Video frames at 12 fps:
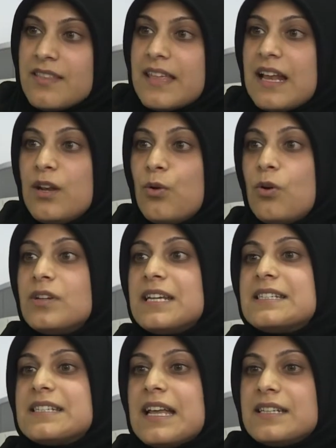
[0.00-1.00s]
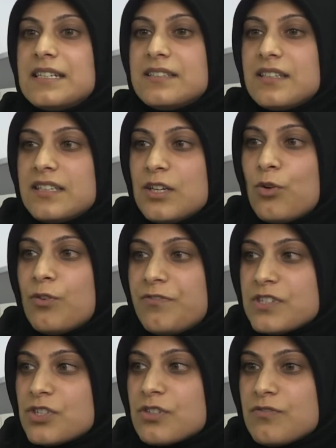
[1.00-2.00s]
Their Lord intended that the
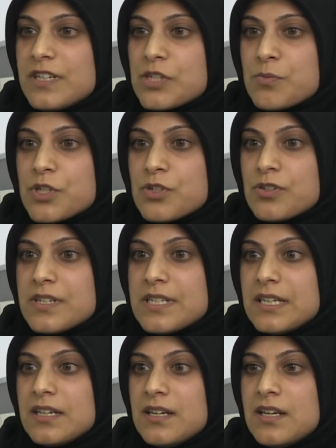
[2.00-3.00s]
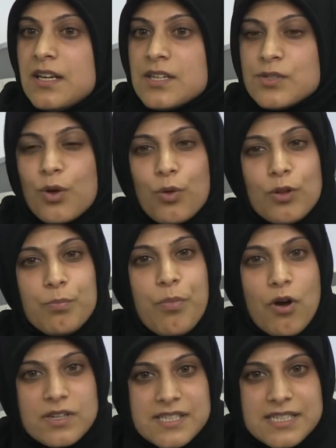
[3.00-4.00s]
orphans should reach maturity. So all
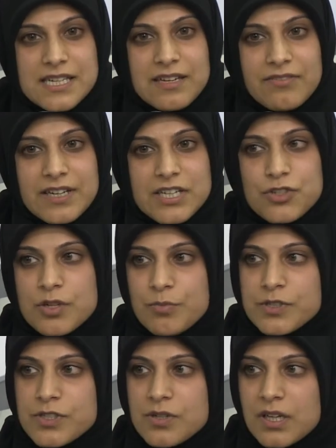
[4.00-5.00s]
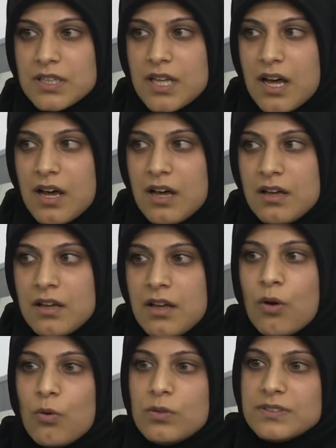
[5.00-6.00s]
positive he attributes to Allah,
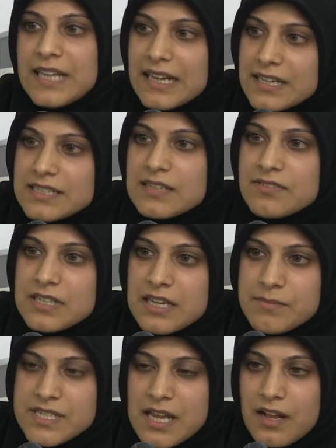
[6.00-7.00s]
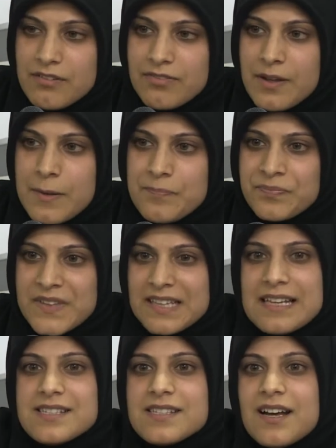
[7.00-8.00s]
all negative to himself.
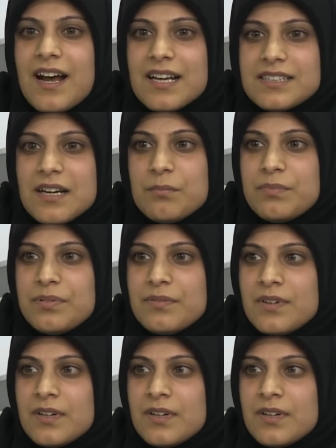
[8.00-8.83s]
And that's the adab